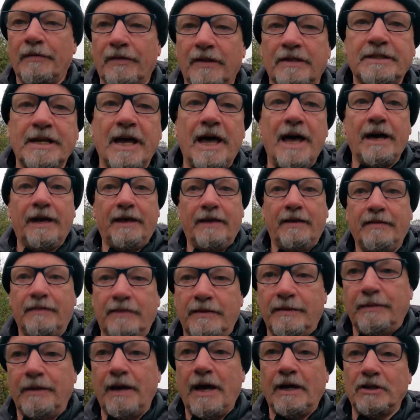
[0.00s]
they target
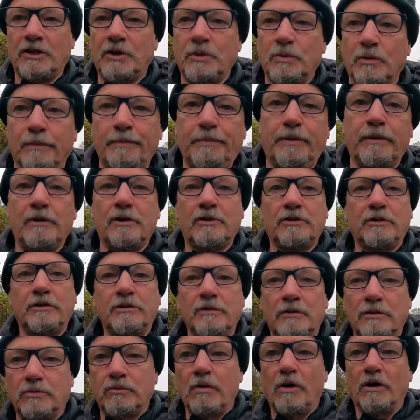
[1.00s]
the actual
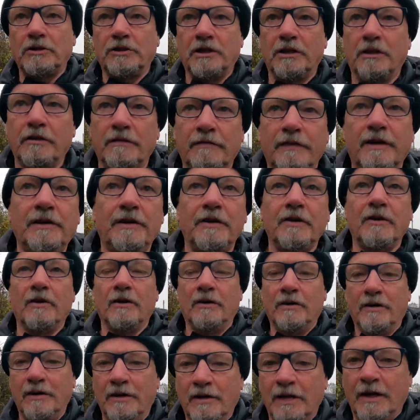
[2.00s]
person who's watching the
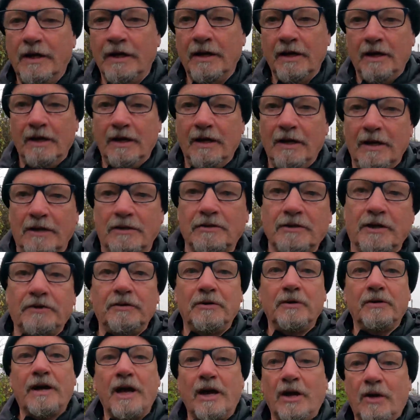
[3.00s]
video. So I
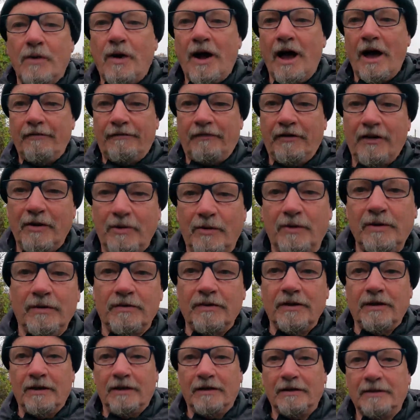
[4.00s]
do get quite a few
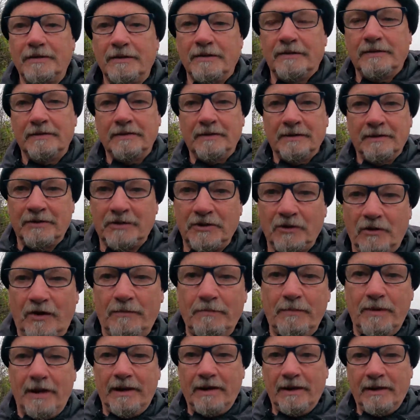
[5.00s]
that are
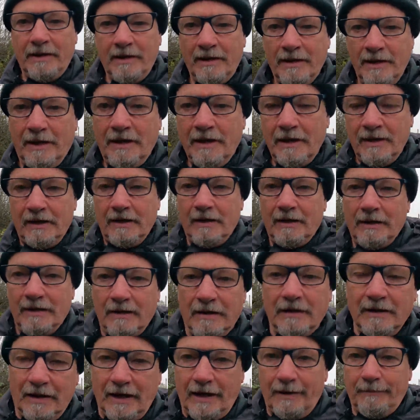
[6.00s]
showing me
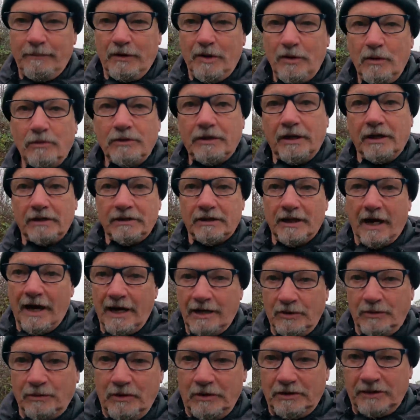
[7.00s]
like music
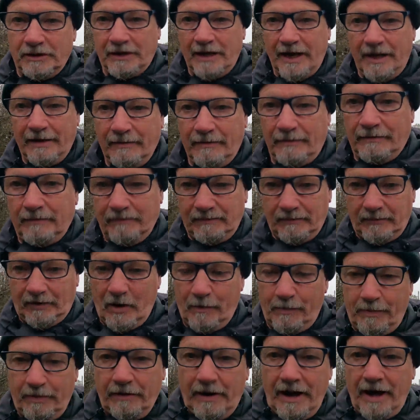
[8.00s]
sites where to get
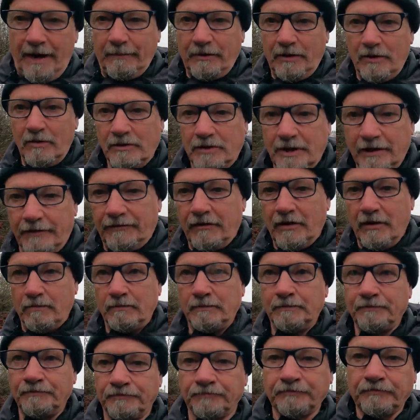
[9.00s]
copyright music from,
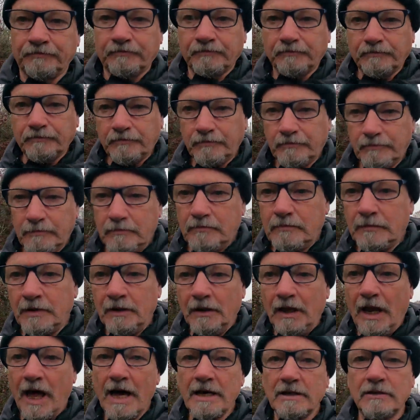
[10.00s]

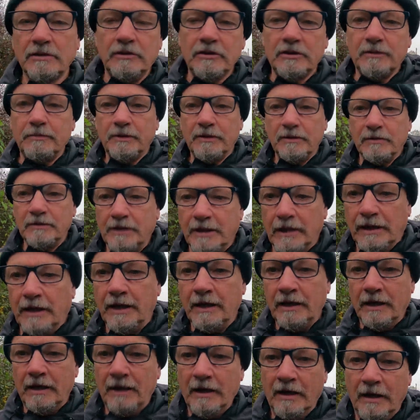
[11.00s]
licensed
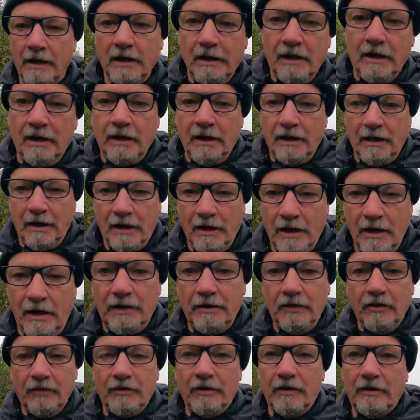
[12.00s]
music,
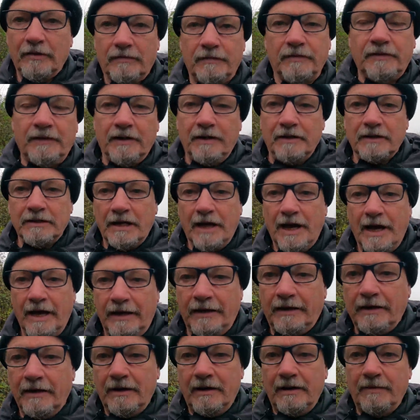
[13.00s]
and other things
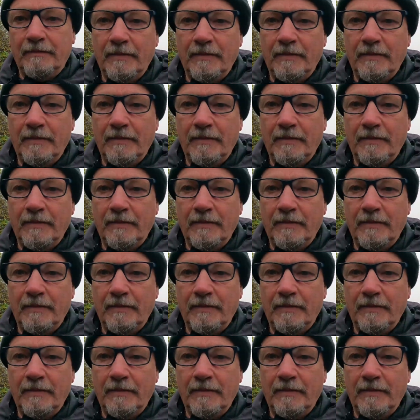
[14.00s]
like